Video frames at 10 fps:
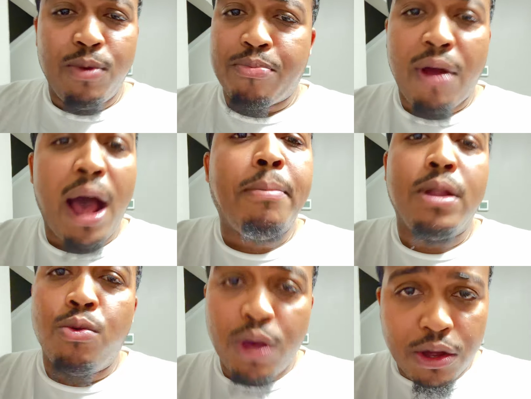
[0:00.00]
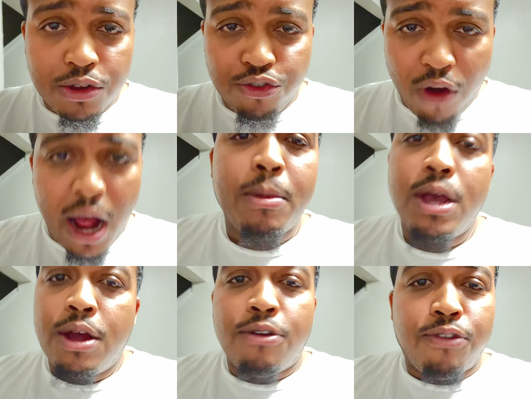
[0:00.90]
We probably will drop
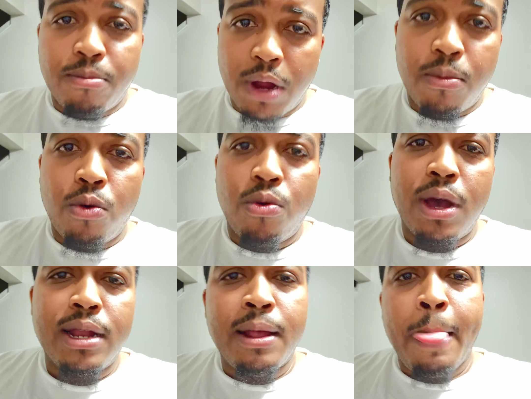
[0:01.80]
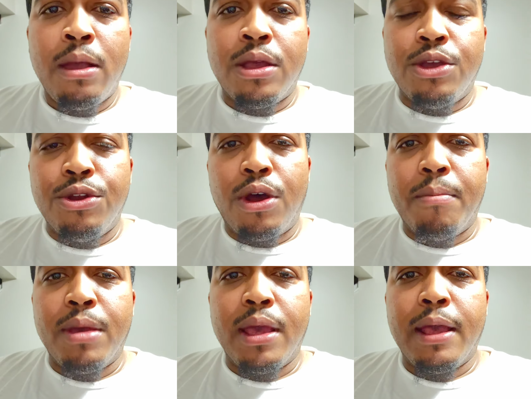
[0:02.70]
from number one. You know what
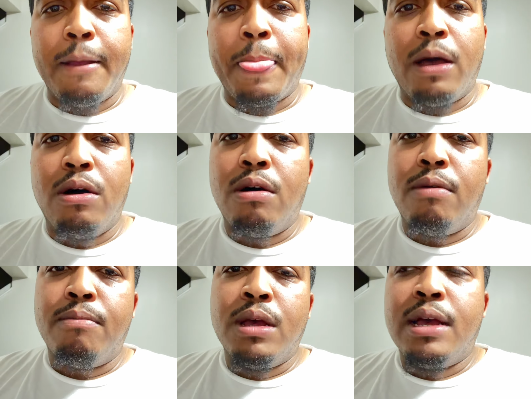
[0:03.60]
I mean? Um,